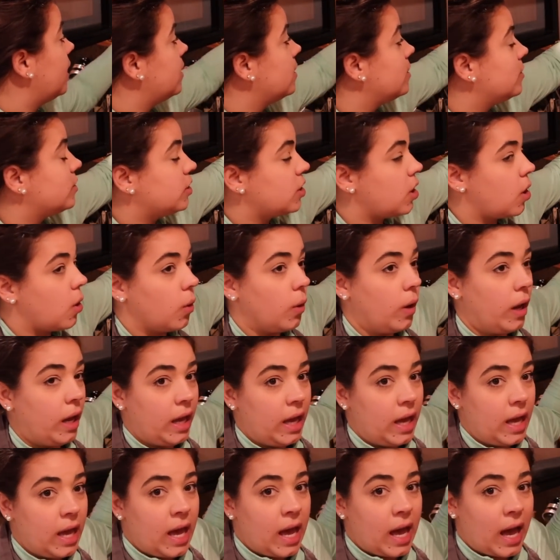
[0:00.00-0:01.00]
So
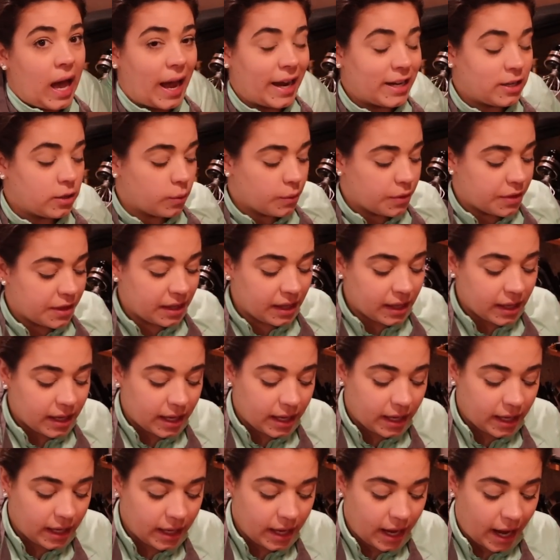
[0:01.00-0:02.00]
I don't think
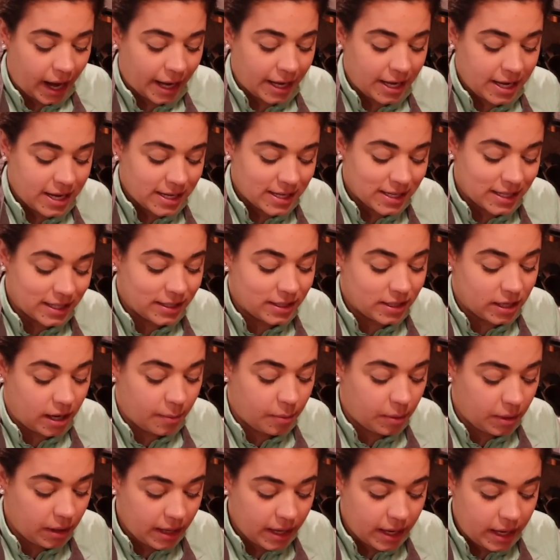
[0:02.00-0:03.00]
I need to
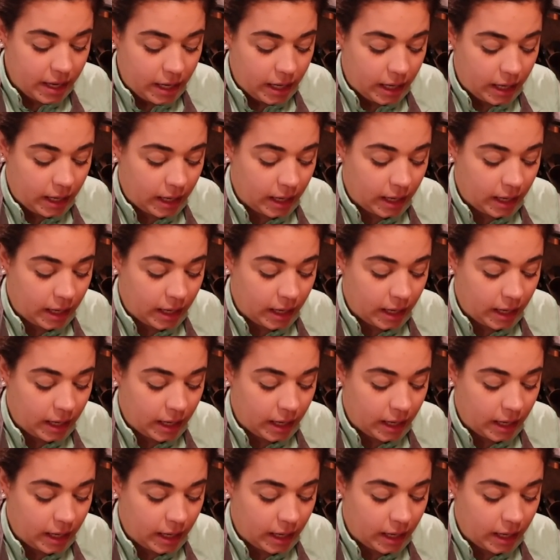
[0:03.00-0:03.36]
double it,